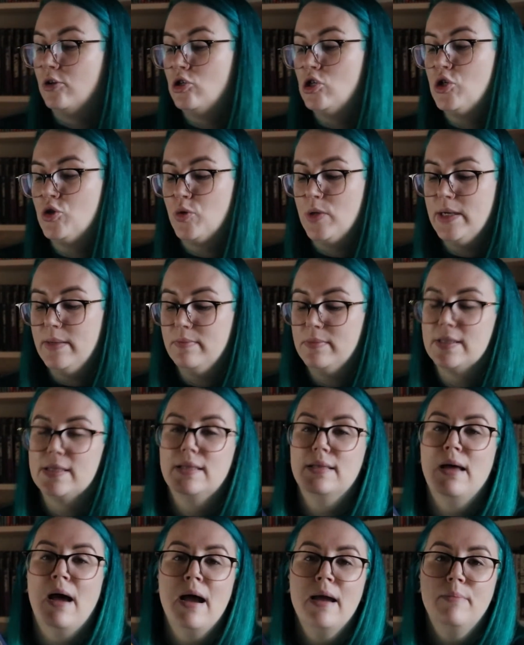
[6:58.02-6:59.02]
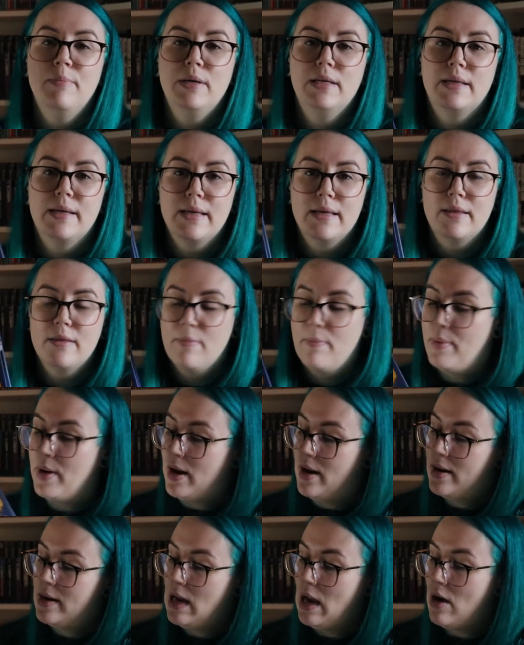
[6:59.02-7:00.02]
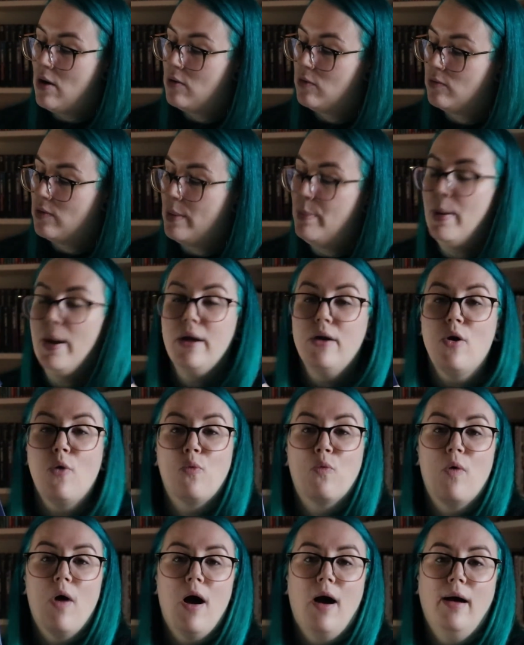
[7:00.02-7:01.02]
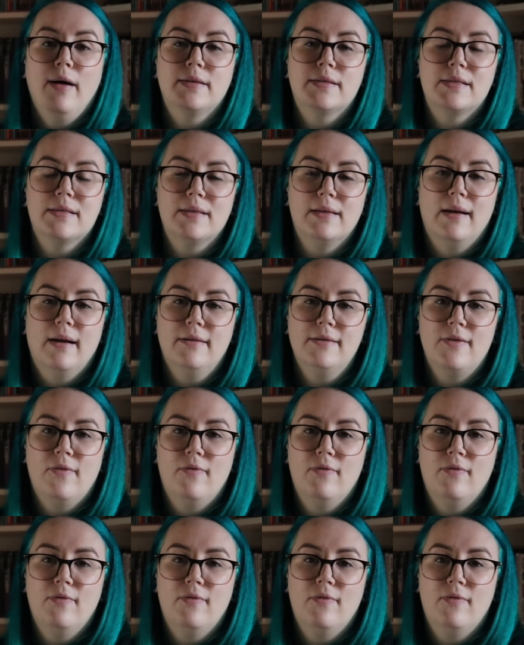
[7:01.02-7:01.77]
Dreams Lie Beneath by Rebecca Ross. It has a